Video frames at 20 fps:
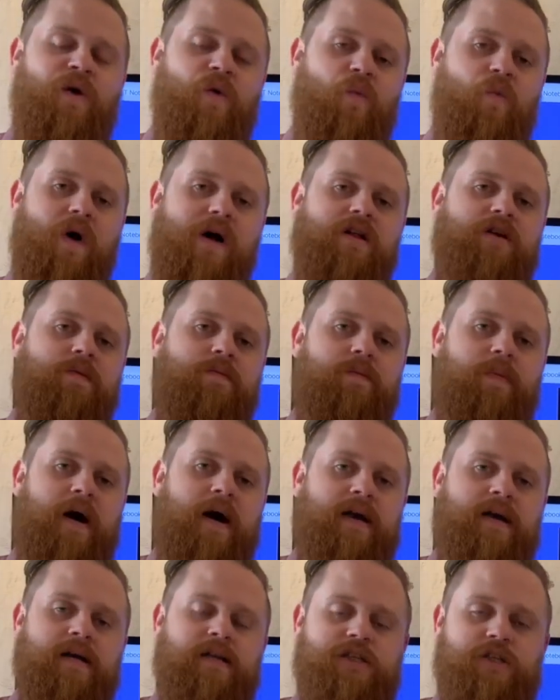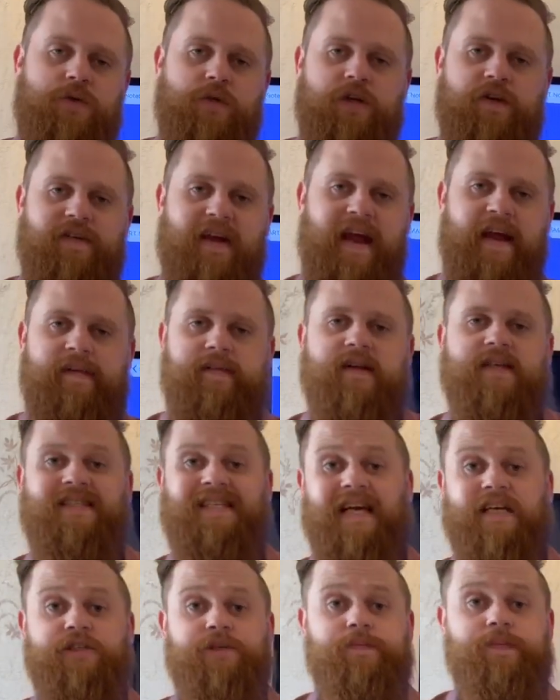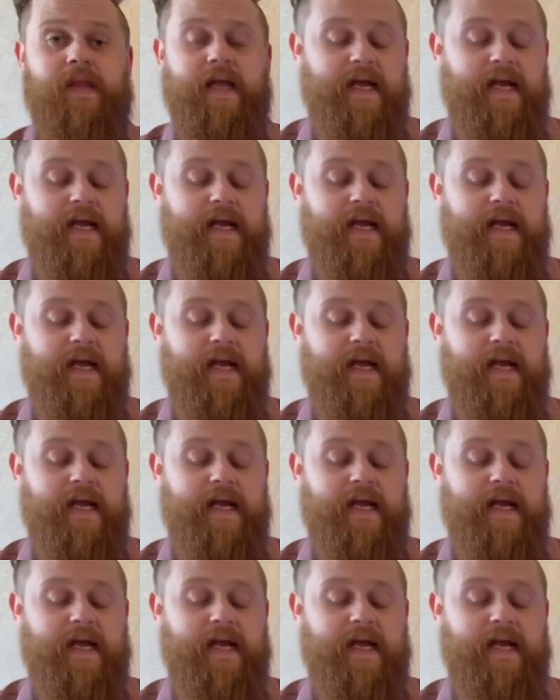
Welcome back to another English session.